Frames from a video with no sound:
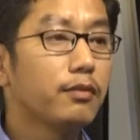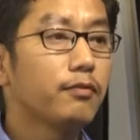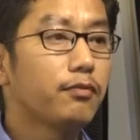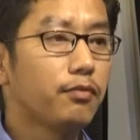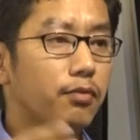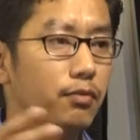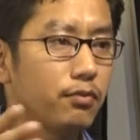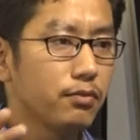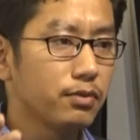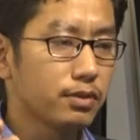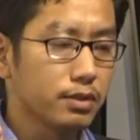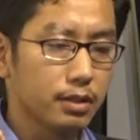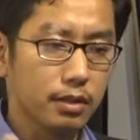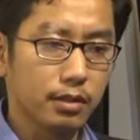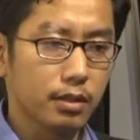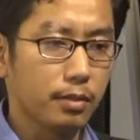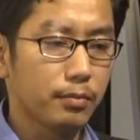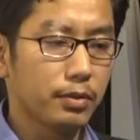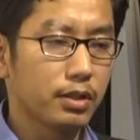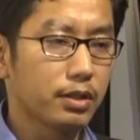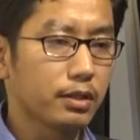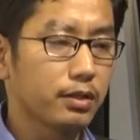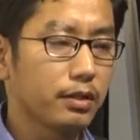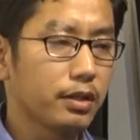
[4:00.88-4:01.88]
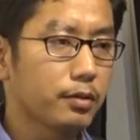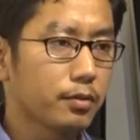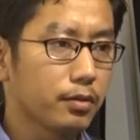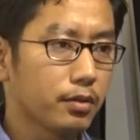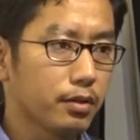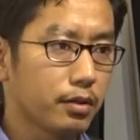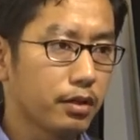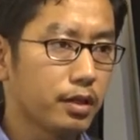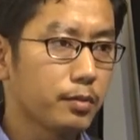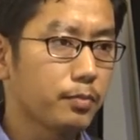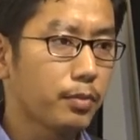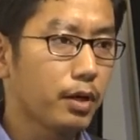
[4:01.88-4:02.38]
influence,
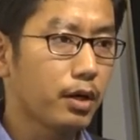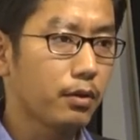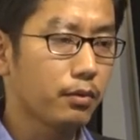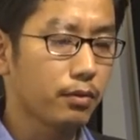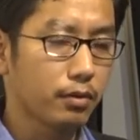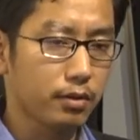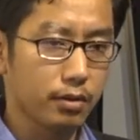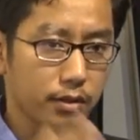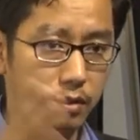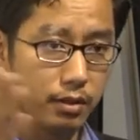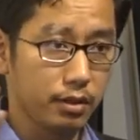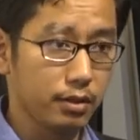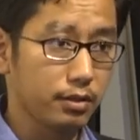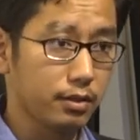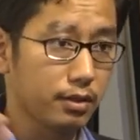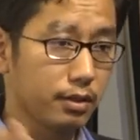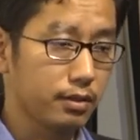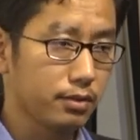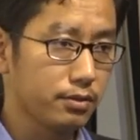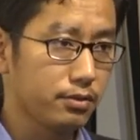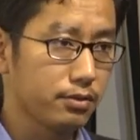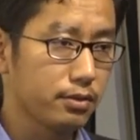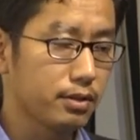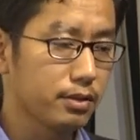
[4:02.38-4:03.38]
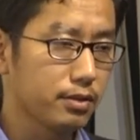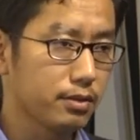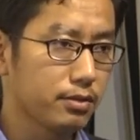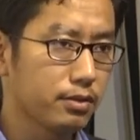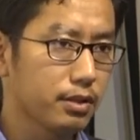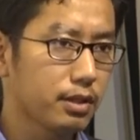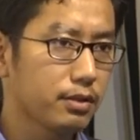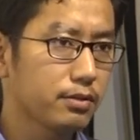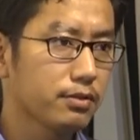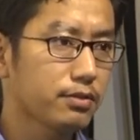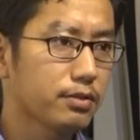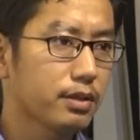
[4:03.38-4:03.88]
the great power,
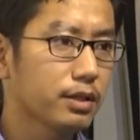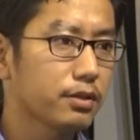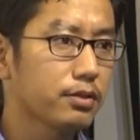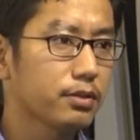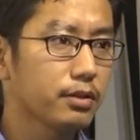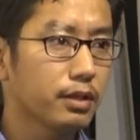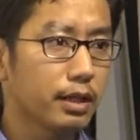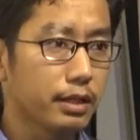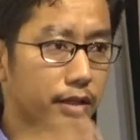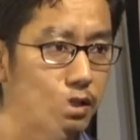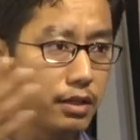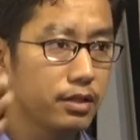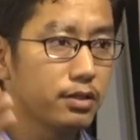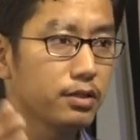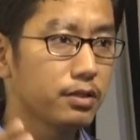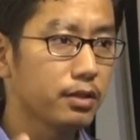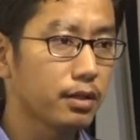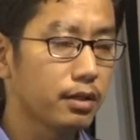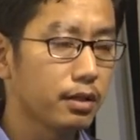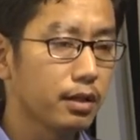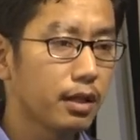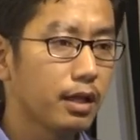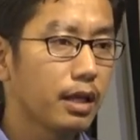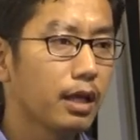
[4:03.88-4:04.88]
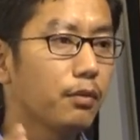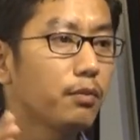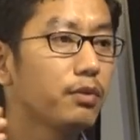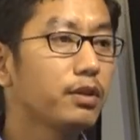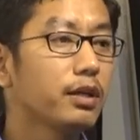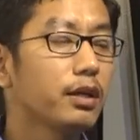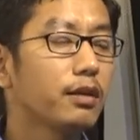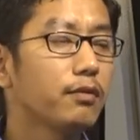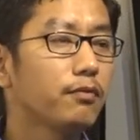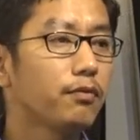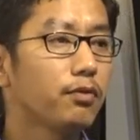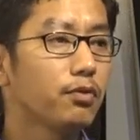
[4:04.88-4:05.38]
Tsarist Russia and India, having
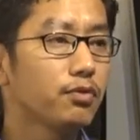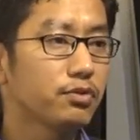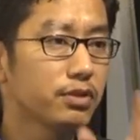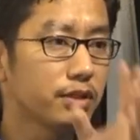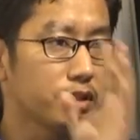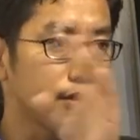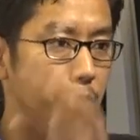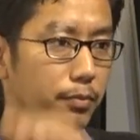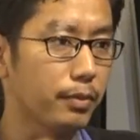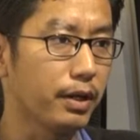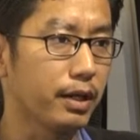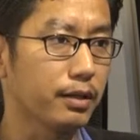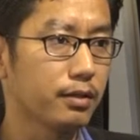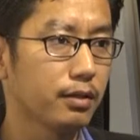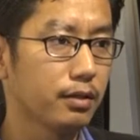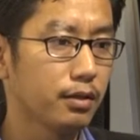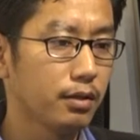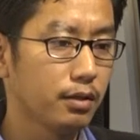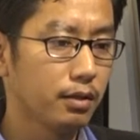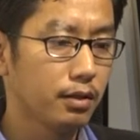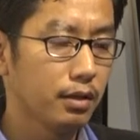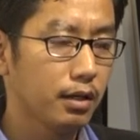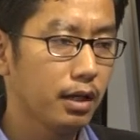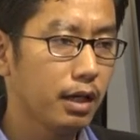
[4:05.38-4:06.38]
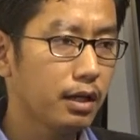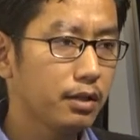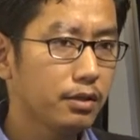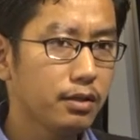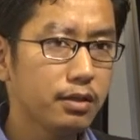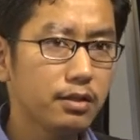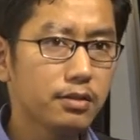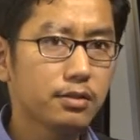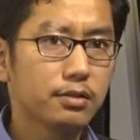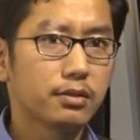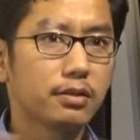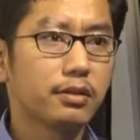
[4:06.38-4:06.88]
their influence in Tibet, and
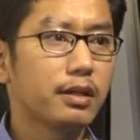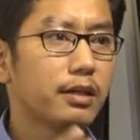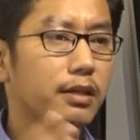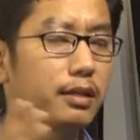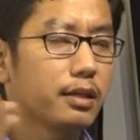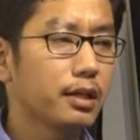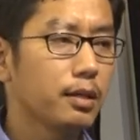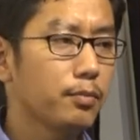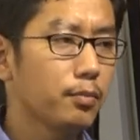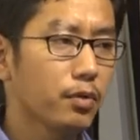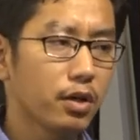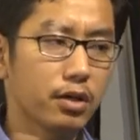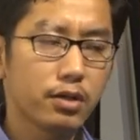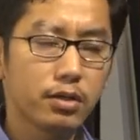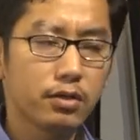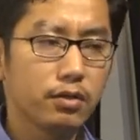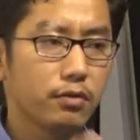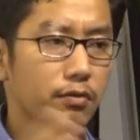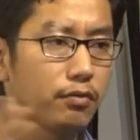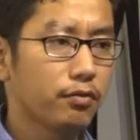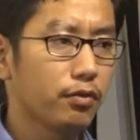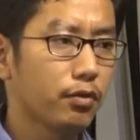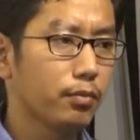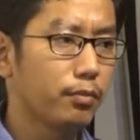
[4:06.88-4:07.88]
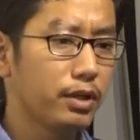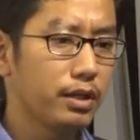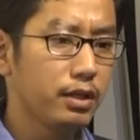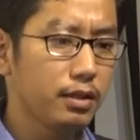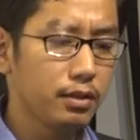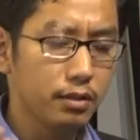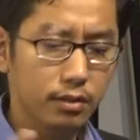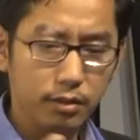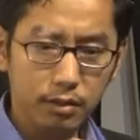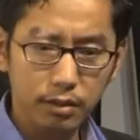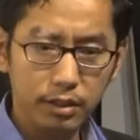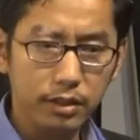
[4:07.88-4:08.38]
this Great Game continued for
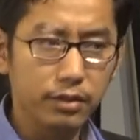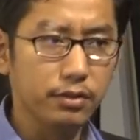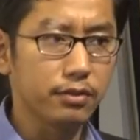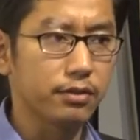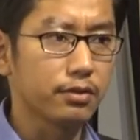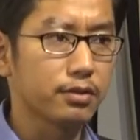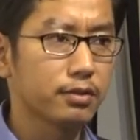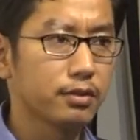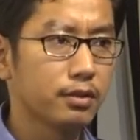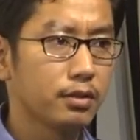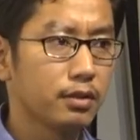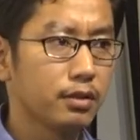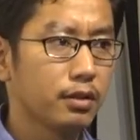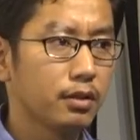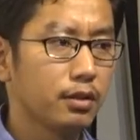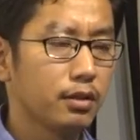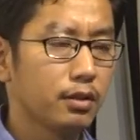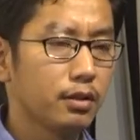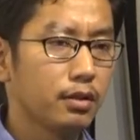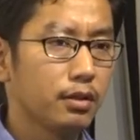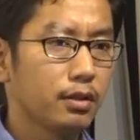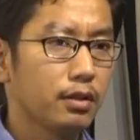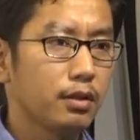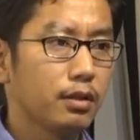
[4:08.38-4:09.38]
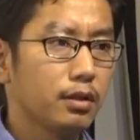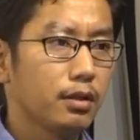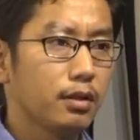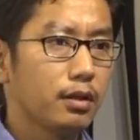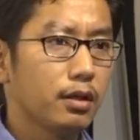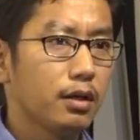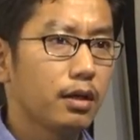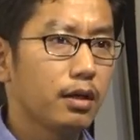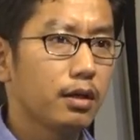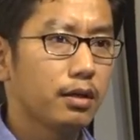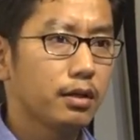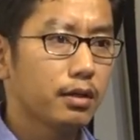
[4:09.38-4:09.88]
many years,
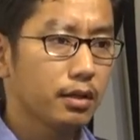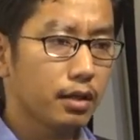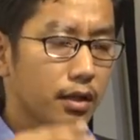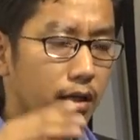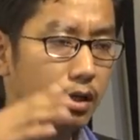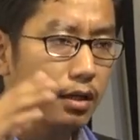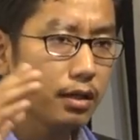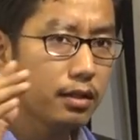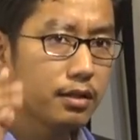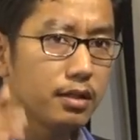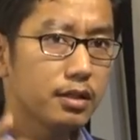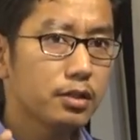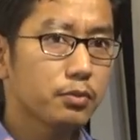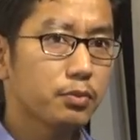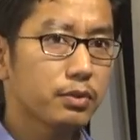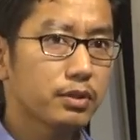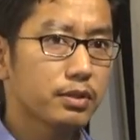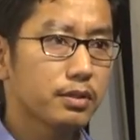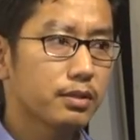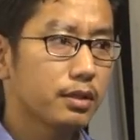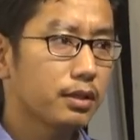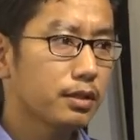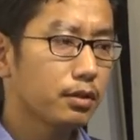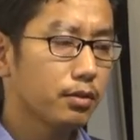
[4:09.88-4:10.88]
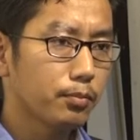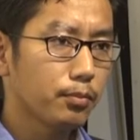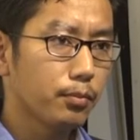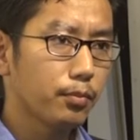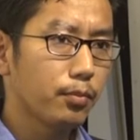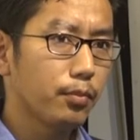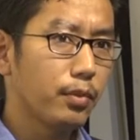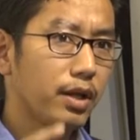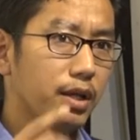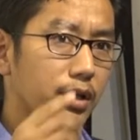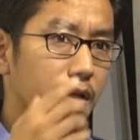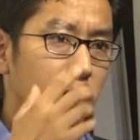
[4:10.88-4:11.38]
and this was done
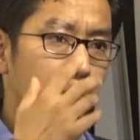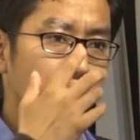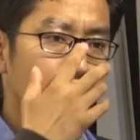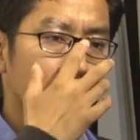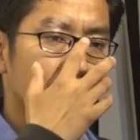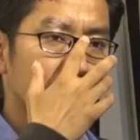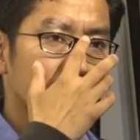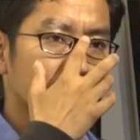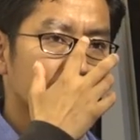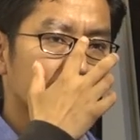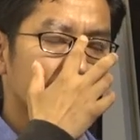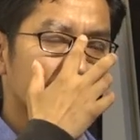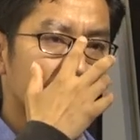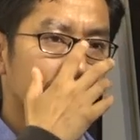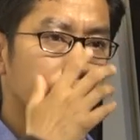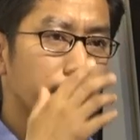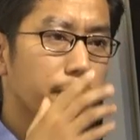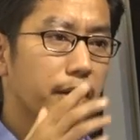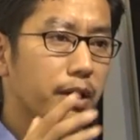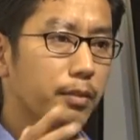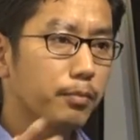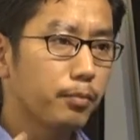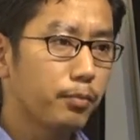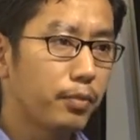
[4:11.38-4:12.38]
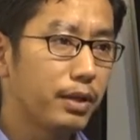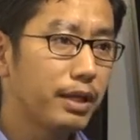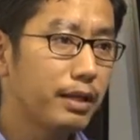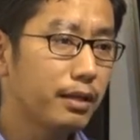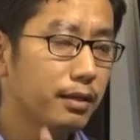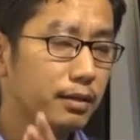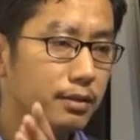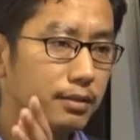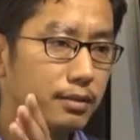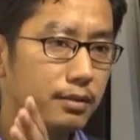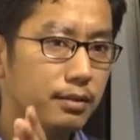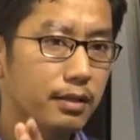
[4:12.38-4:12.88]
mainly because Tibet
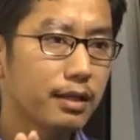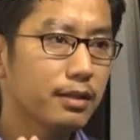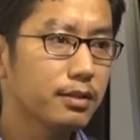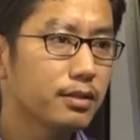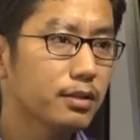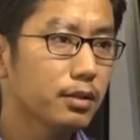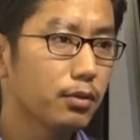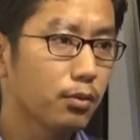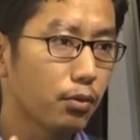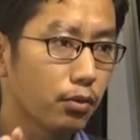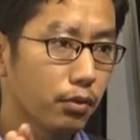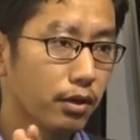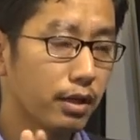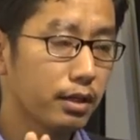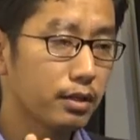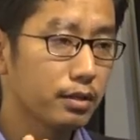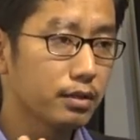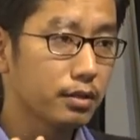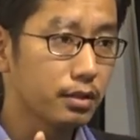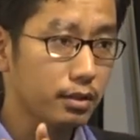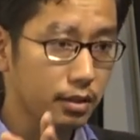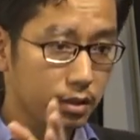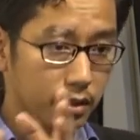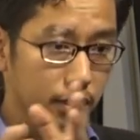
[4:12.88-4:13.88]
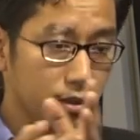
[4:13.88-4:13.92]
being a strategic located